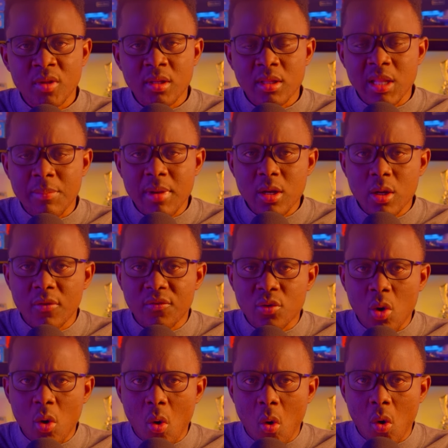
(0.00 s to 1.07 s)
The men of
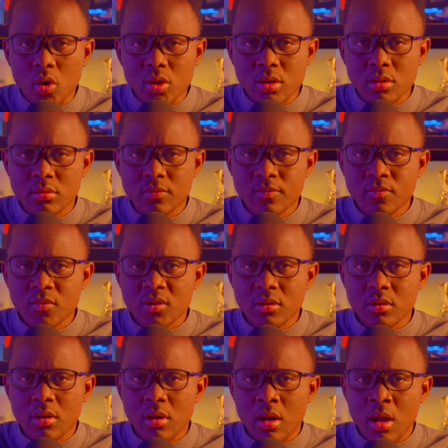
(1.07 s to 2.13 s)
God
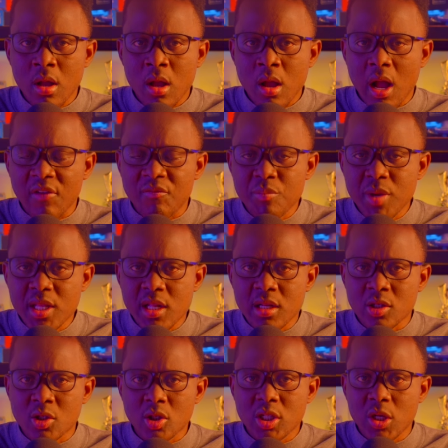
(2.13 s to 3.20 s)
have made it in
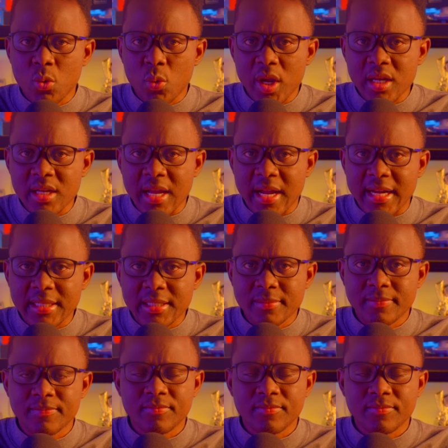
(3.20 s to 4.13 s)
such a way that